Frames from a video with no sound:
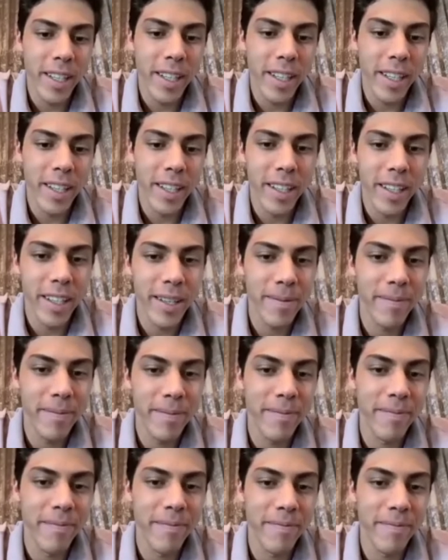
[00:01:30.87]
Um,
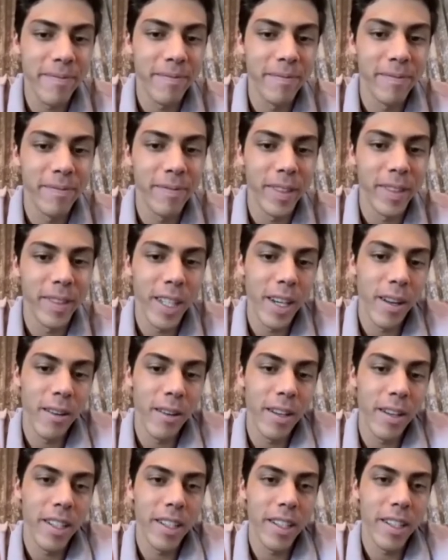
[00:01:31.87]
you know,
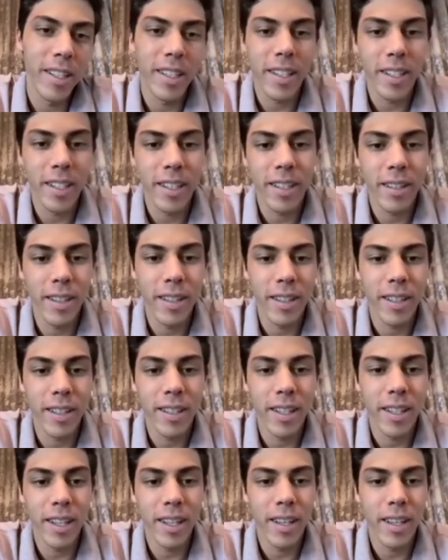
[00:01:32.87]
it is
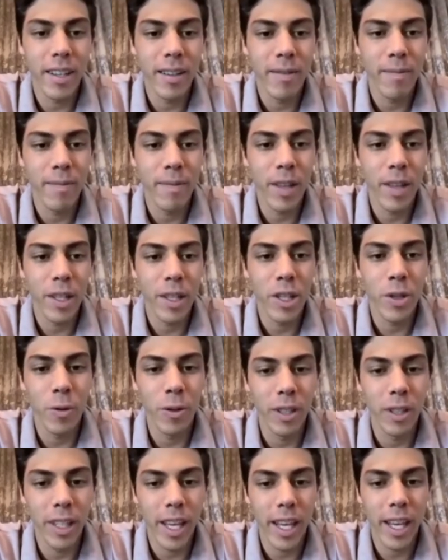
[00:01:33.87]
it's a, a,
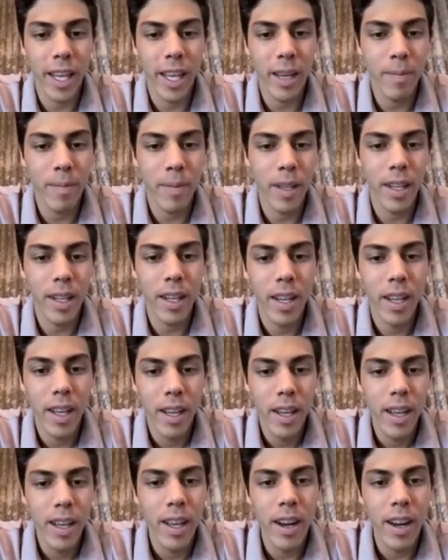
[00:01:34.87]
shortened camp, and
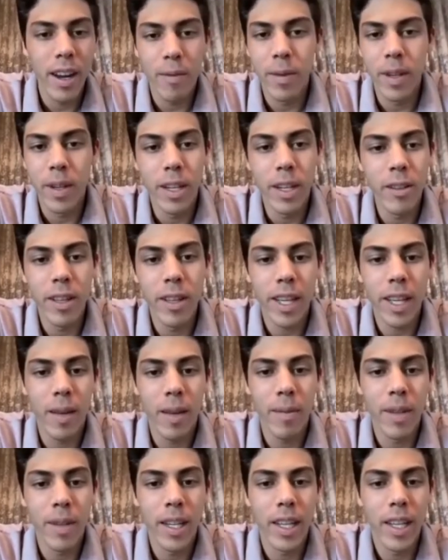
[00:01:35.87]
everybody knew that
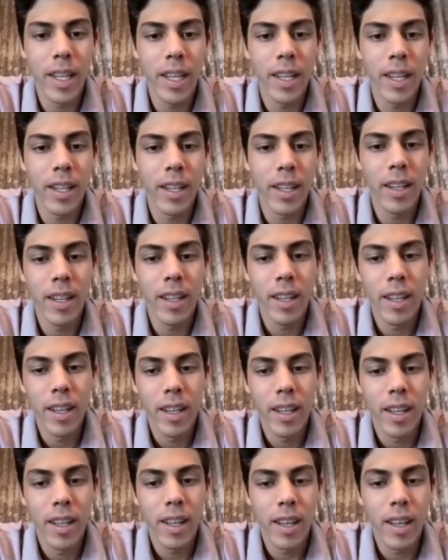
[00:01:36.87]
coming in, and
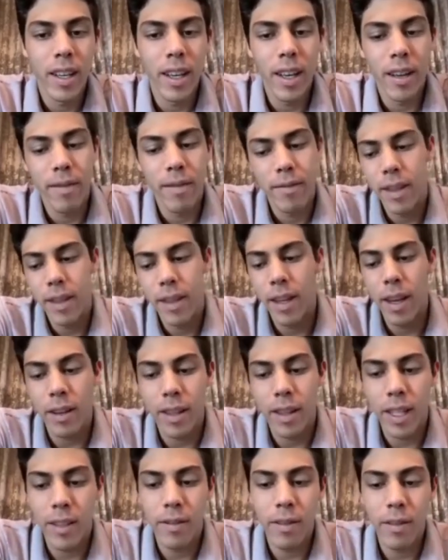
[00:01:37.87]
uh, feel
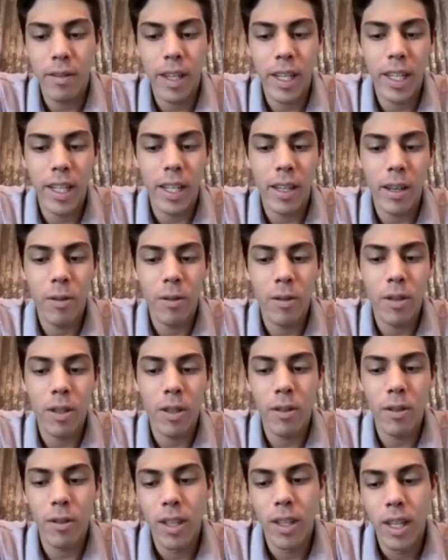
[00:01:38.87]
healthy, feel ready to go.
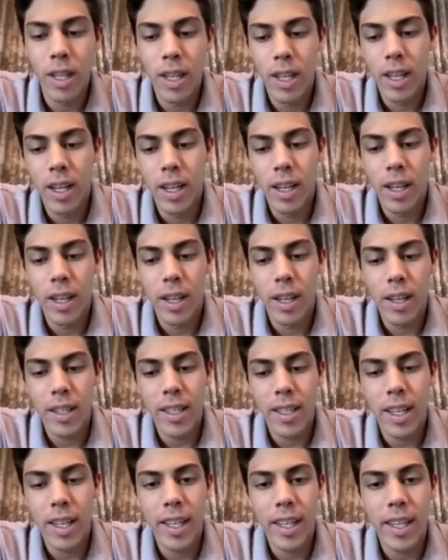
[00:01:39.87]
So uh,
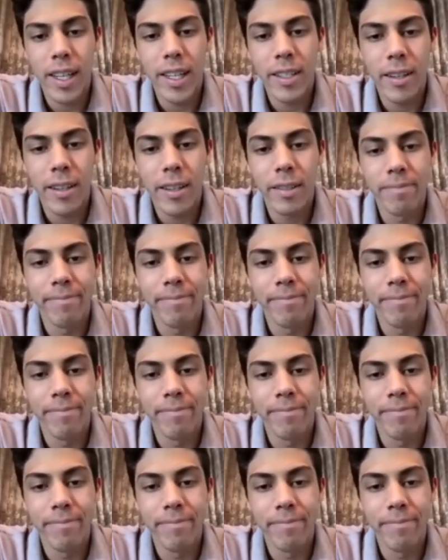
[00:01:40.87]
excited to get started.